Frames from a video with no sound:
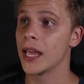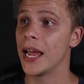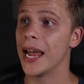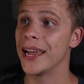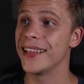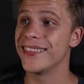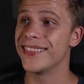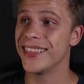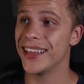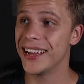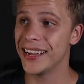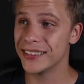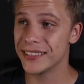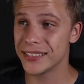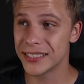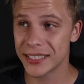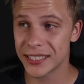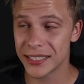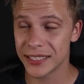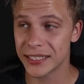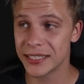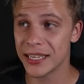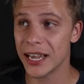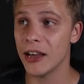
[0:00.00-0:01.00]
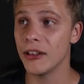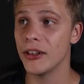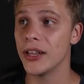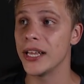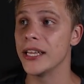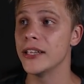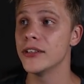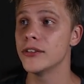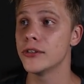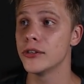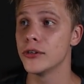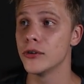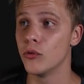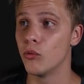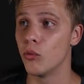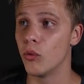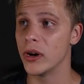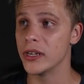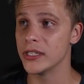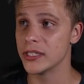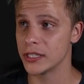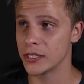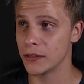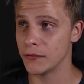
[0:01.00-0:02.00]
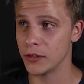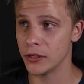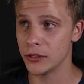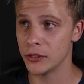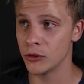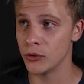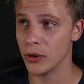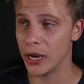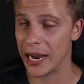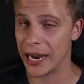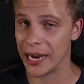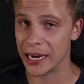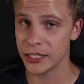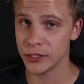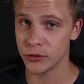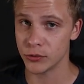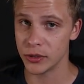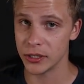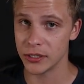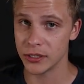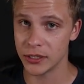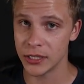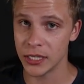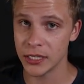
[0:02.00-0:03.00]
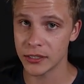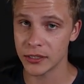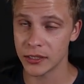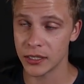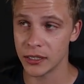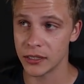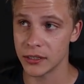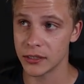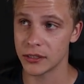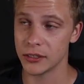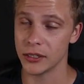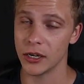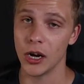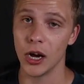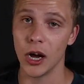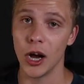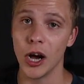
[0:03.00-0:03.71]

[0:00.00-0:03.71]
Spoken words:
and then sell into 172 as resistance,